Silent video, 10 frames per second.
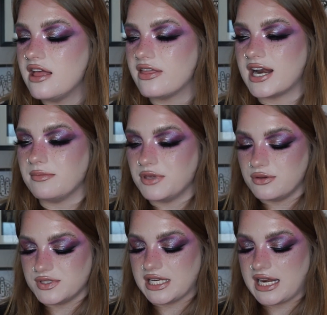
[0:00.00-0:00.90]
that I'm
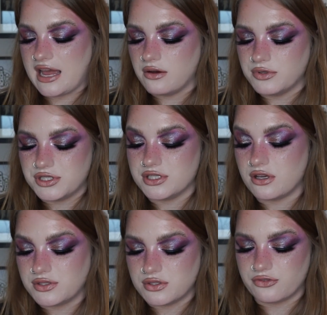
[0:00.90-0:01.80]
using now, which is
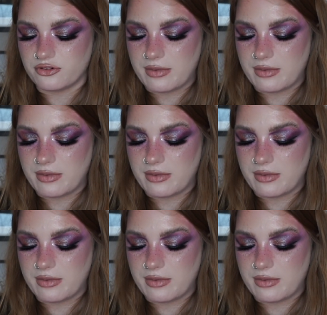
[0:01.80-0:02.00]
also from